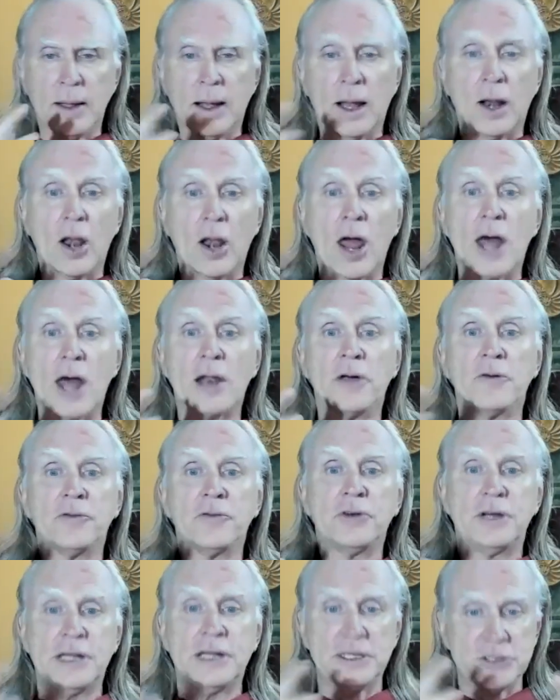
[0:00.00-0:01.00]
a lot
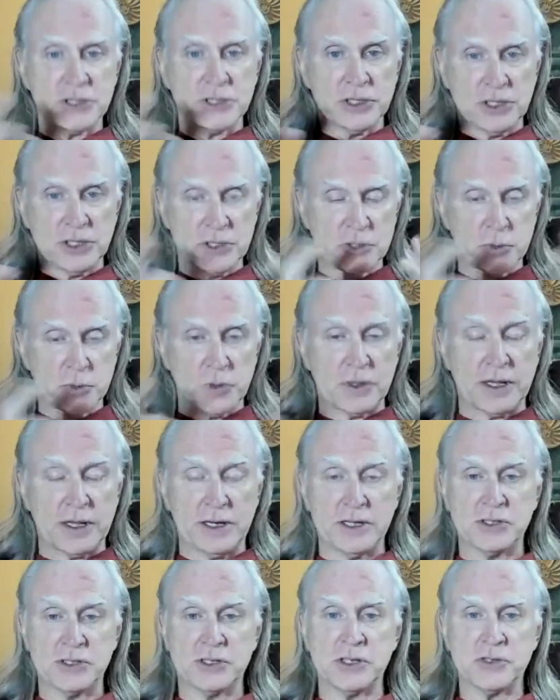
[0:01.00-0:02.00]
of dissonance
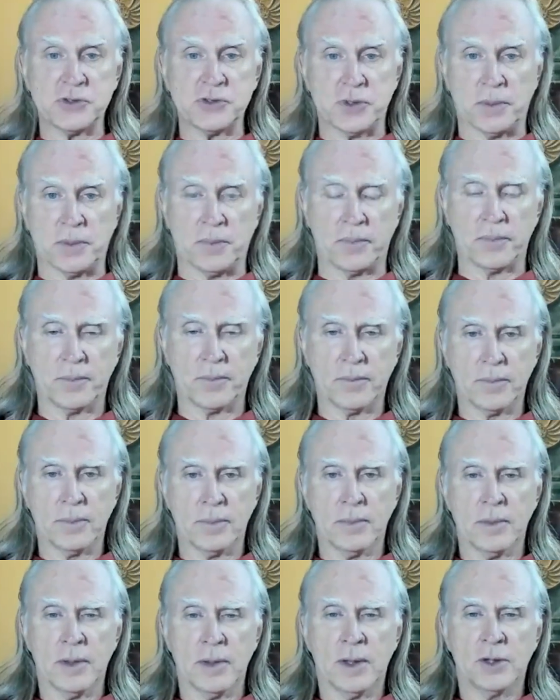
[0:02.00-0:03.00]
within the system.
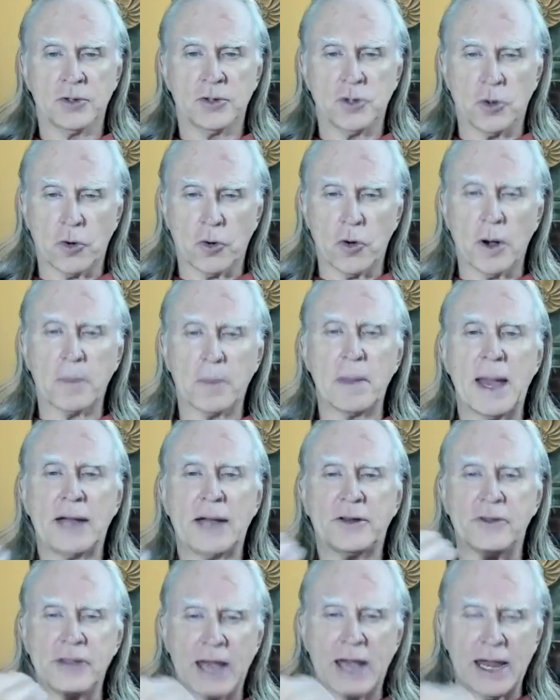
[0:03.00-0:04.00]
So, going
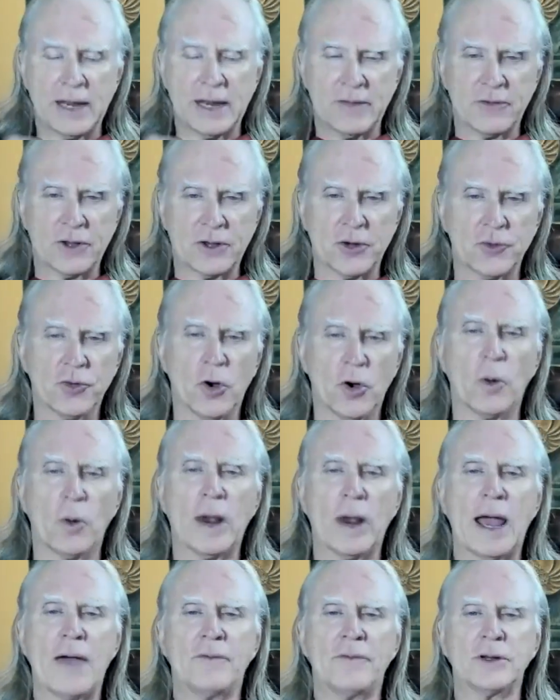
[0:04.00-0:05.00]
back to the idea of control,
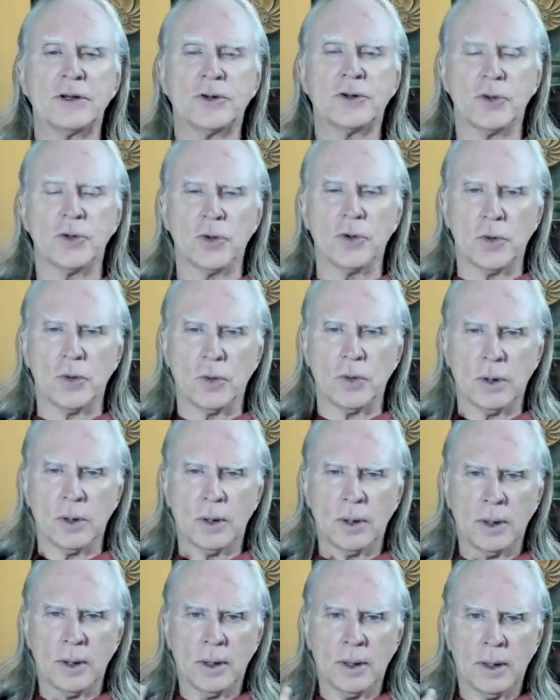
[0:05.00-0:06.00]
we're having to
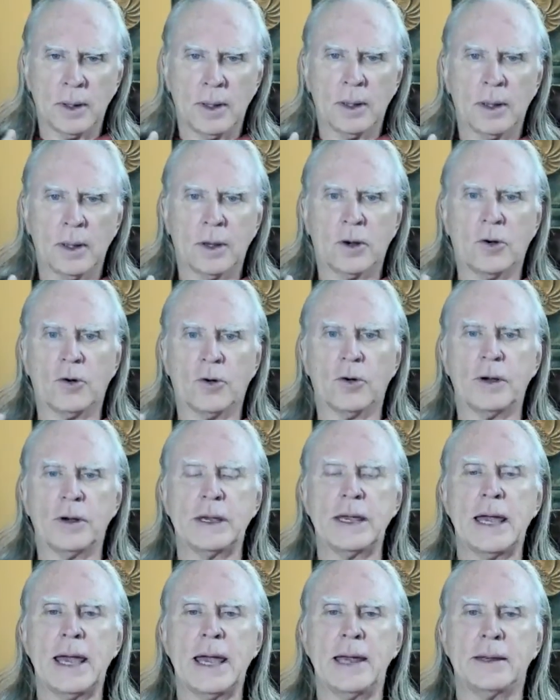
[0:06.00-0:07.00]

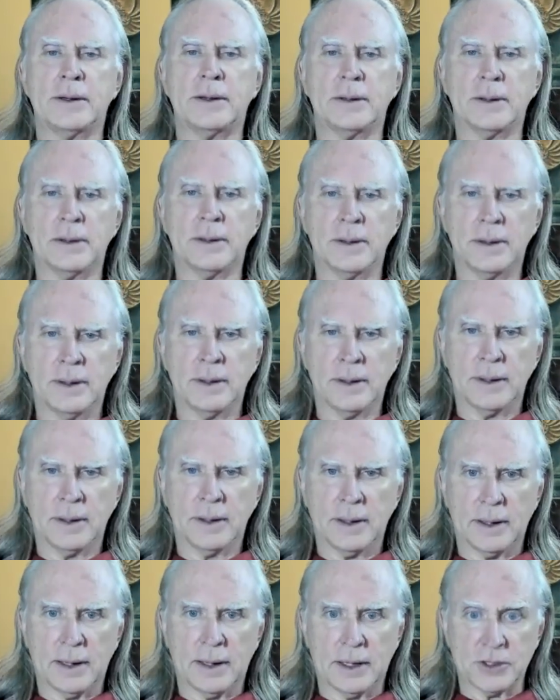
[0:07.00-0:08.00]
create
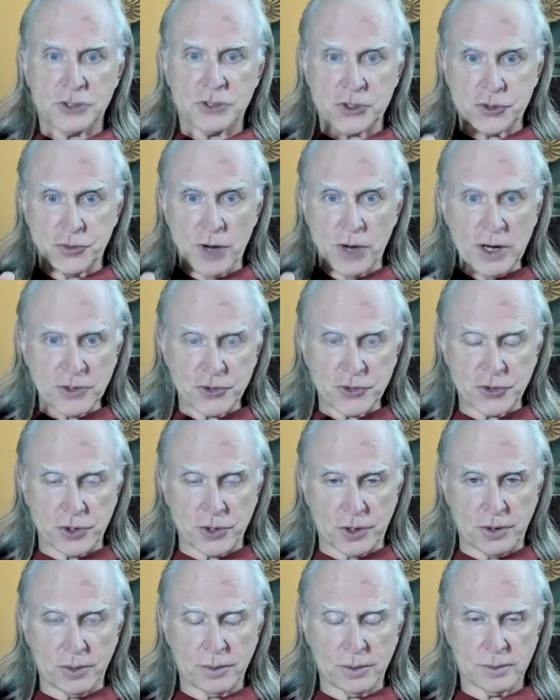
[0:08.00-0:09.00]
a
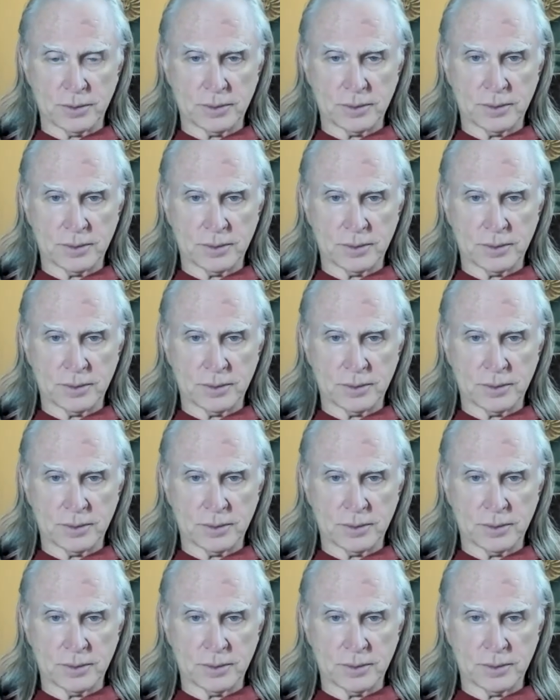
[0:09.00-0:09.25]
structure